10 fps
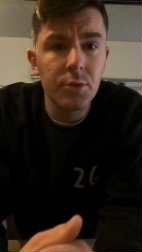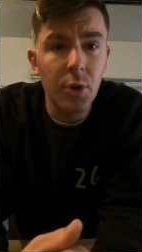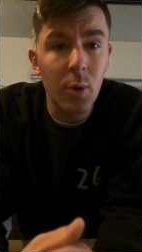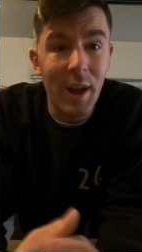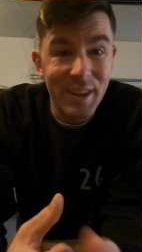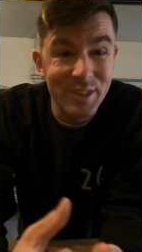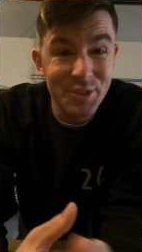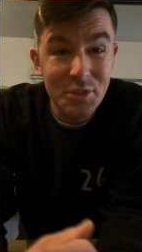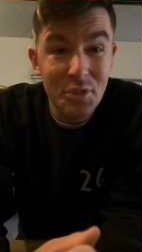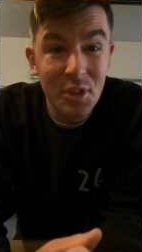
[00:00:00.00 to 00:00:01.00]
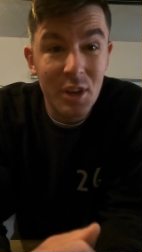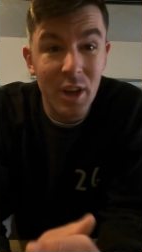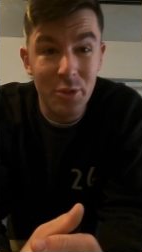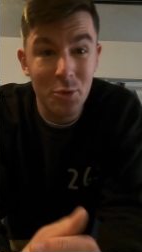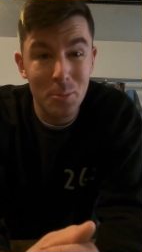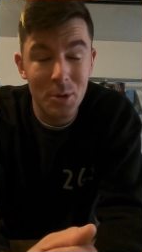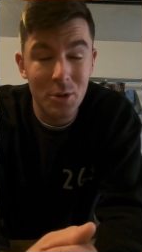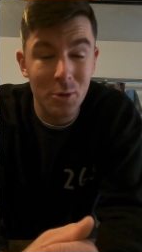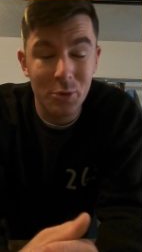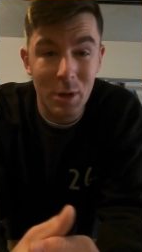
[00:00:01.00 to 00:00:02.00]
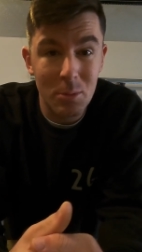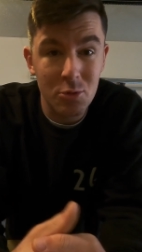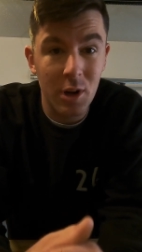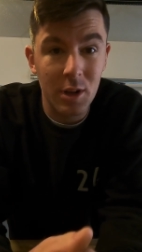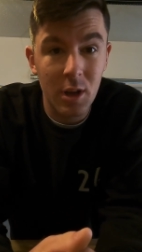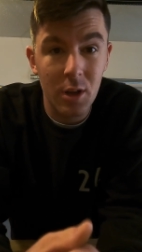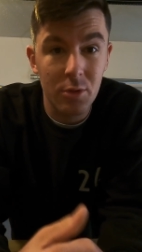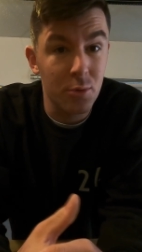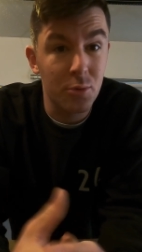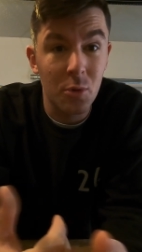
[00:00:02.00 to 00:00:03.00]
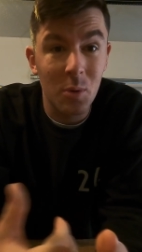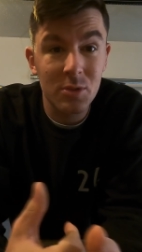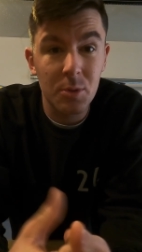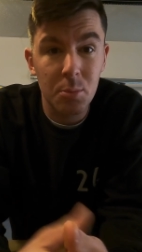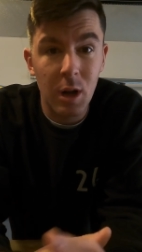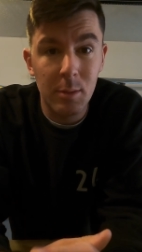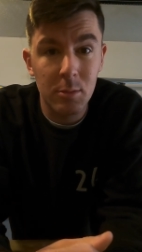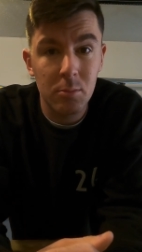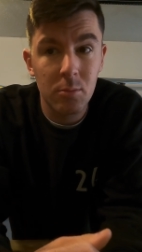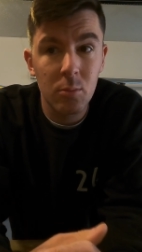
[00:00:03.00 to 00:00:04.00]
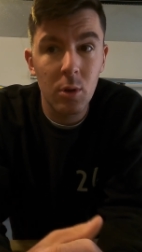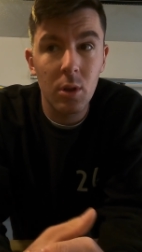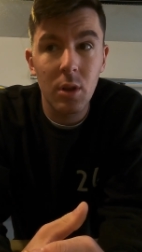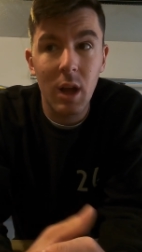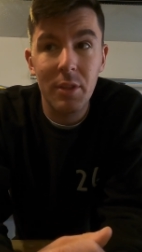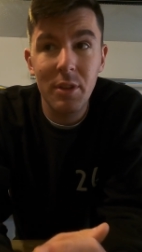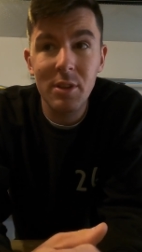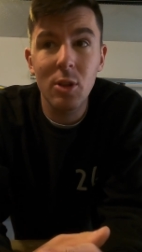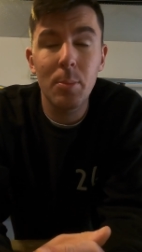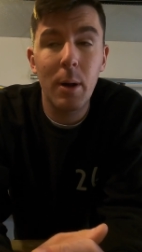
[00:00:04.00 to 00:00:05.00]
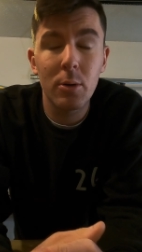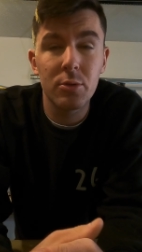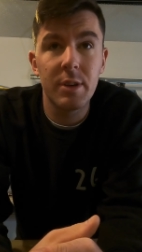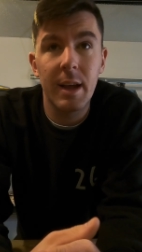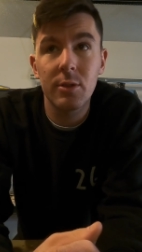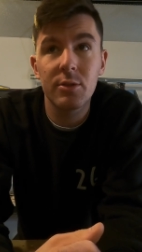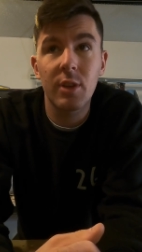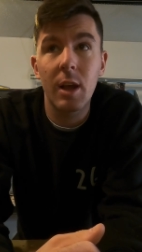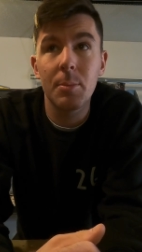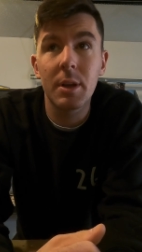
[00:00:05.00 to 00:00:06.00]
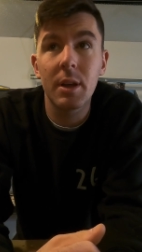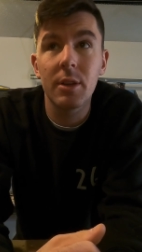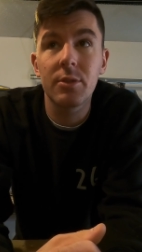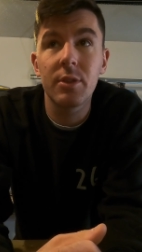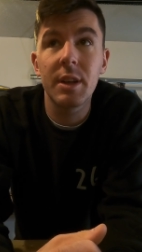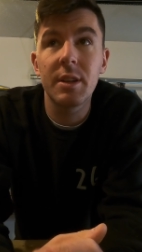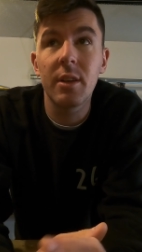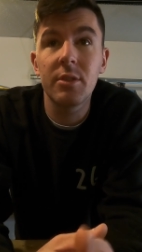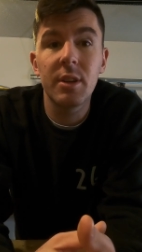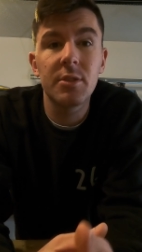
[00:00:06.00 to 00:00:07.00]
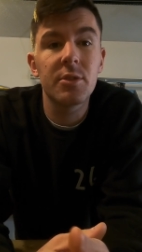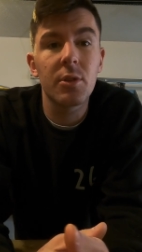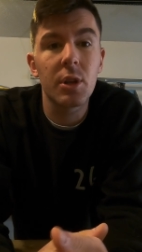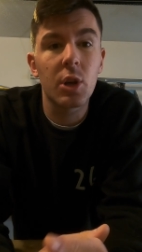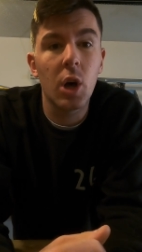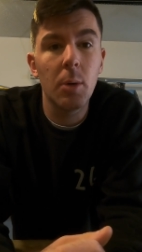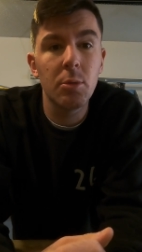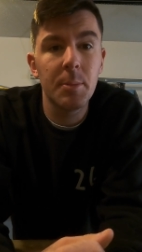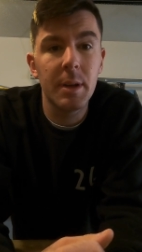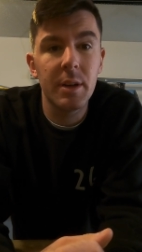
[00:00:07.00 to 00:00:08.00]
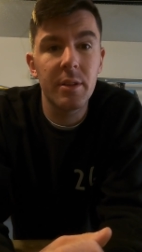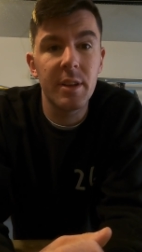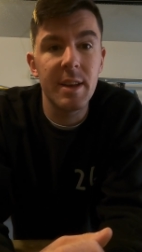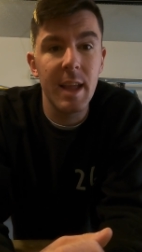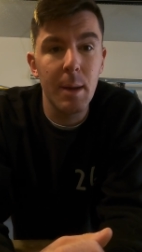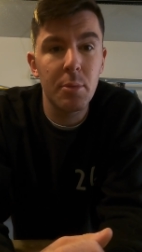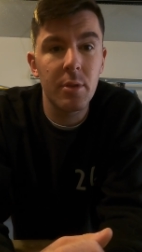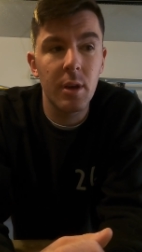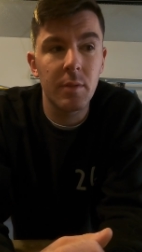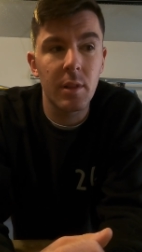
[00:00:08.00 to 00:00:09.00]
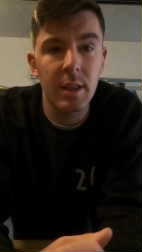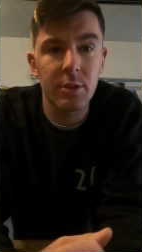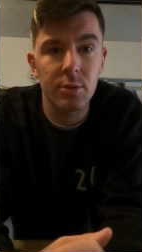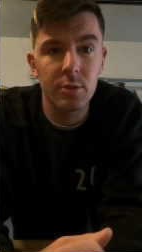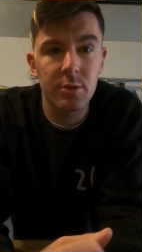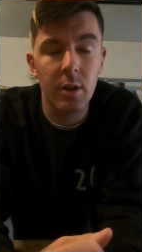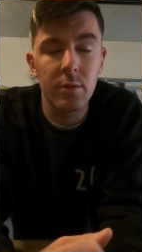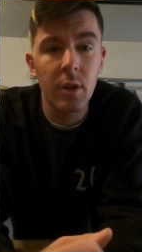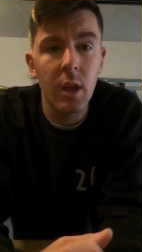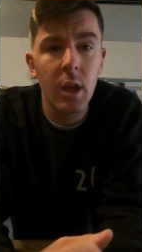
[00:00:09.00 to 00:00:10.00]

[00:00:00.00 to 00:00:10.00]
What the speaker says: So I consistently cut through the materials that I'm trying to cut through. So what's the problem? Well, I think that the power is a downside because it doesn't necessarily complement the depth of the laser itself.